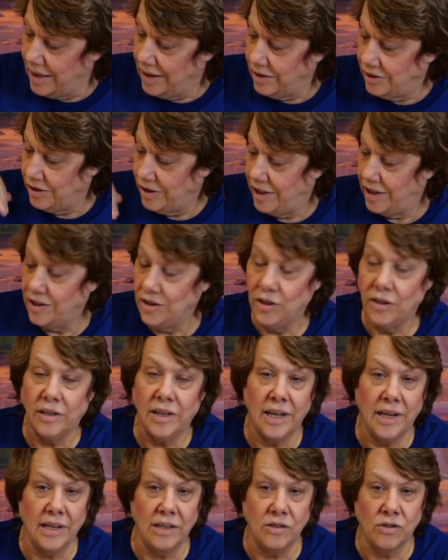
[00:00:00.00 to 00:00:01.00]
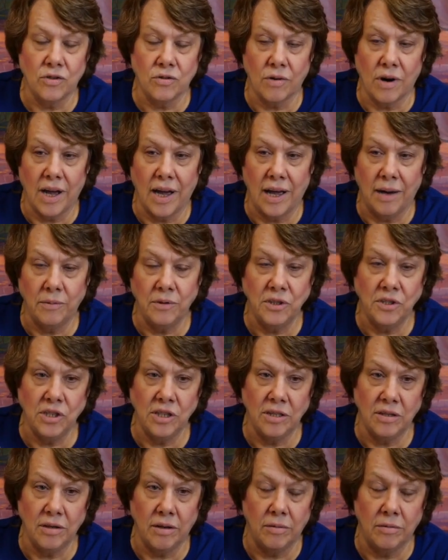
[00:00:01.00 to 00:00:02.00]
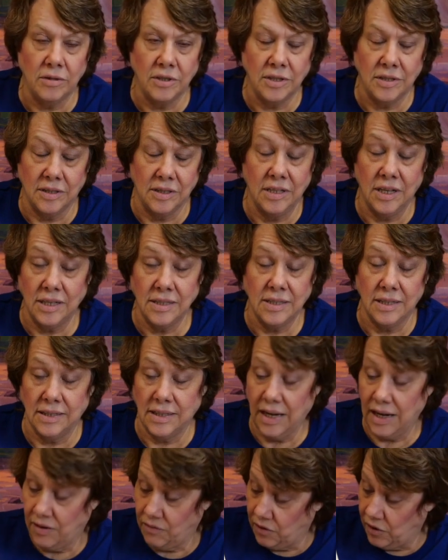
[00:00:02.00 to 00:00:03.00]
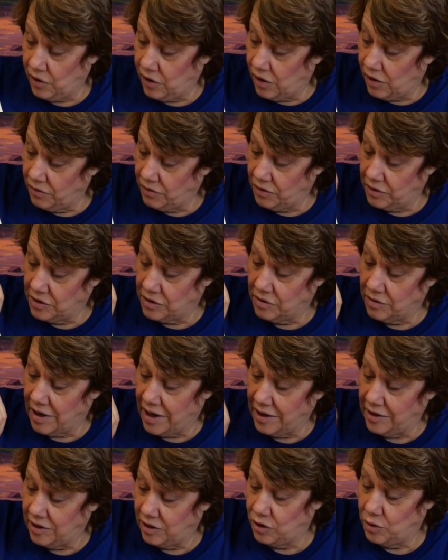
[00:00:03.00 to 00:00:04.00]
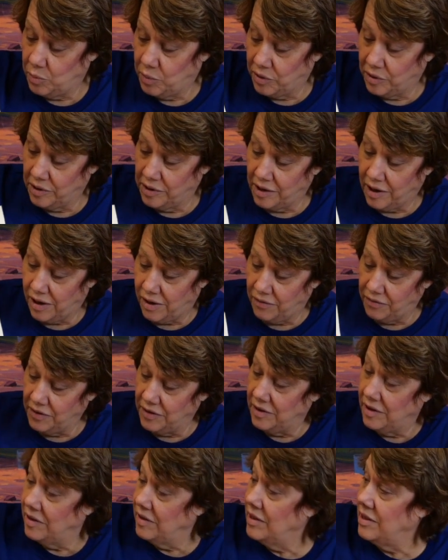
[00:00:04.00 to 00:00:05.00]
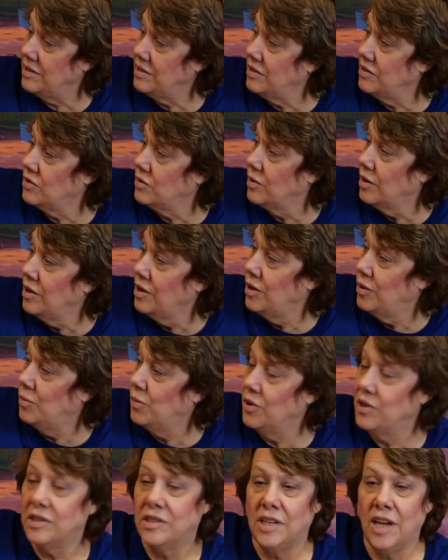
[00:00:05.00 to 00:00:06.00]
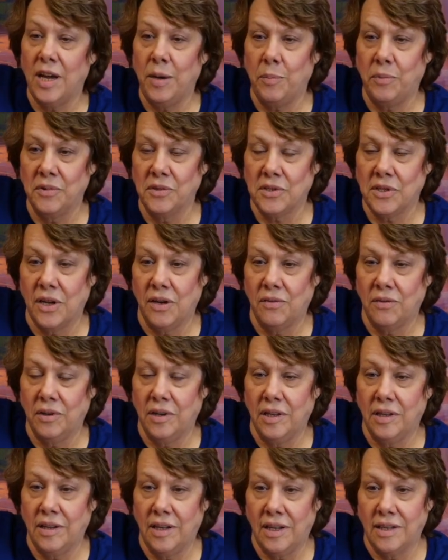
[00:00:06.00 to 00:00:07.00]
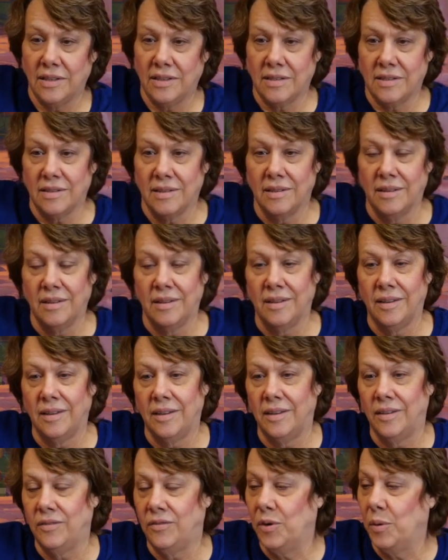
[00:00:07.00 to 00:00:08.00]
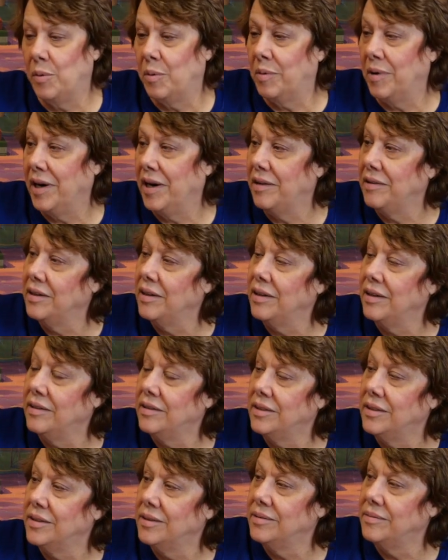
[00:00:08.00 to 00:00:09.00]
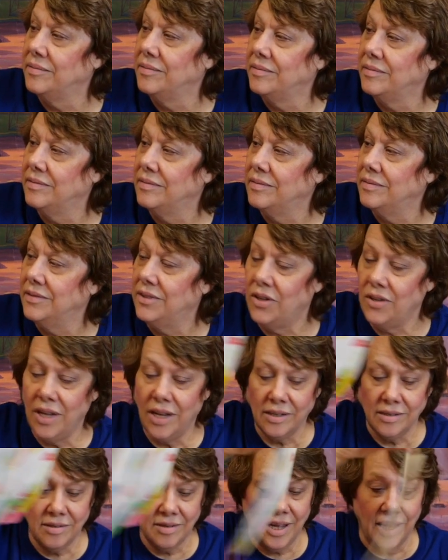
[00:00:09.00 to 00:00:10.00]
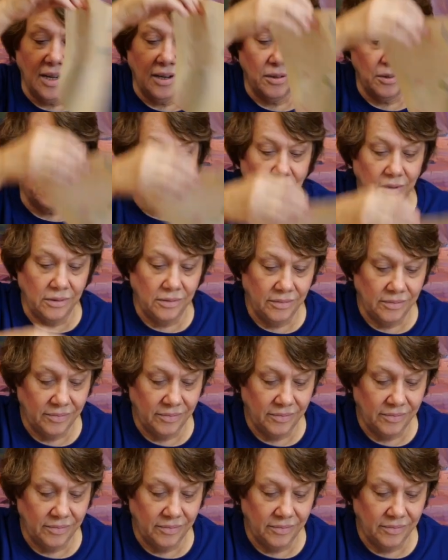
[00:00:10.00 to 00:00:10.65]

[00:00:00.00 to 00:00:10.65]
Then you let it dry, which it doesn't take very long for it to dry, and then you pull it off. And then this is where the tape was covering, and that's from around it. So that's kind of cool.